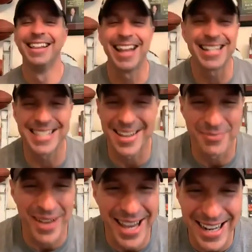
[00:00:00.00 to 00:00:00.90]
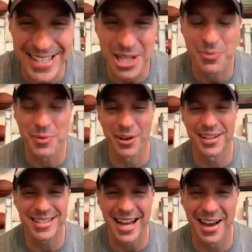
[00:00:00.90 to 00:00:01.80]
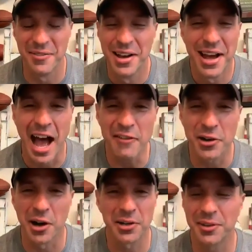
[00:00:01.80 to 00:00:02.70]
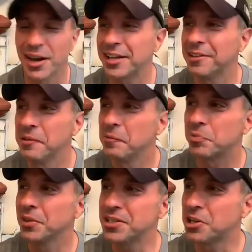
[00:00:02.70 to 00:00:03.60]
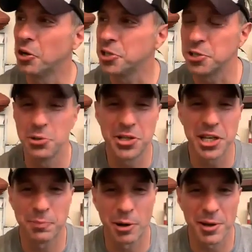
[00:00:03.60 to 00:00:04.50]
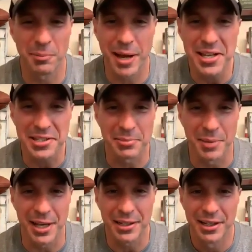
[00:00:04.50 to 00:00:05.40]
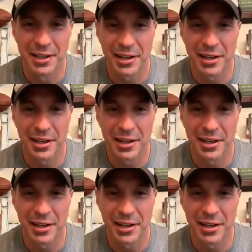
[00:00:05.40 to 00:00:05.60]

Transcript: That's it, man. I tell people all the time. I've gone to, like, this coach at U T Permian Basin, man,